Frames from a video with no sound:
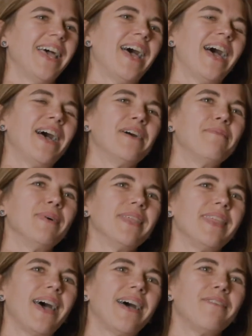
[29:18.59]

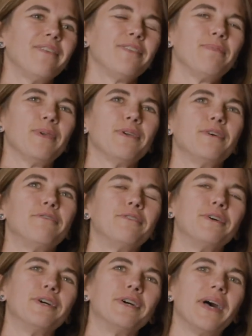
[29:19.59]
But that was
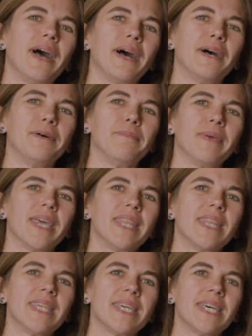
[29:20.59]
beautiful.
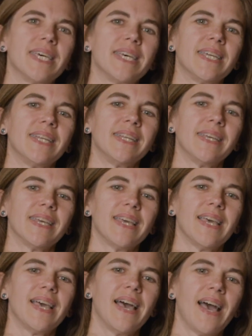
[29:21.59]
And then
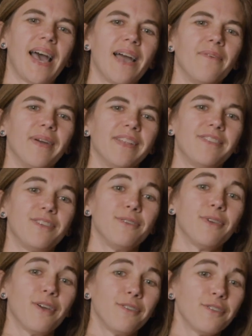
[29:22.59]
I went to
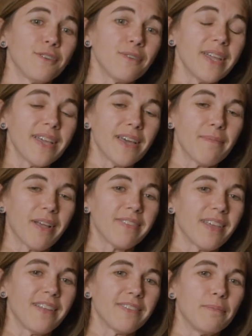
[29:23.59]
Costa Rica. My
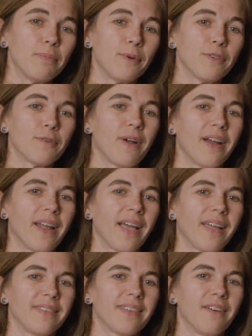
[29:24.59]
son is in boys choir, and I
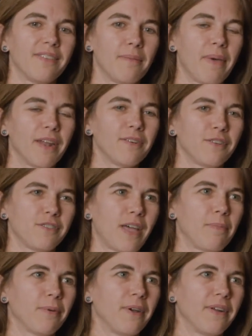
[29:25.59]
got to go as the medical
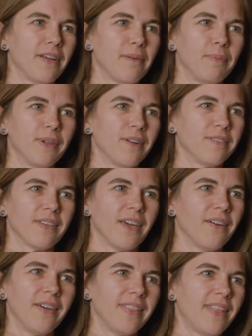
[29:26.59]
chaperone a couple of years
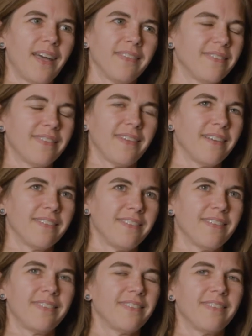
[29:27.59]
ago. And that's
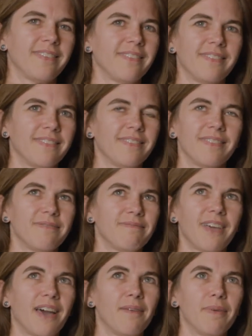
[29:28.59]
just
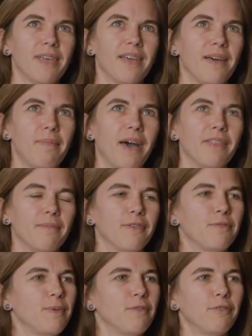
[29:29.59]
got to be about the
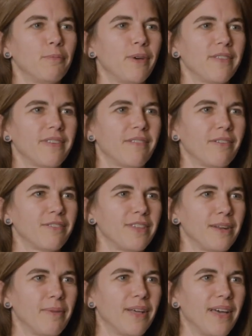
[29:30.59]
most beautiful place I've ever
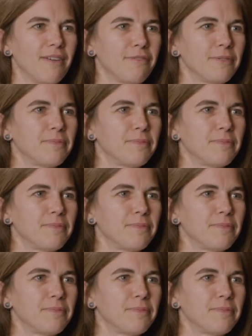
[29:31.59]
seen in my life.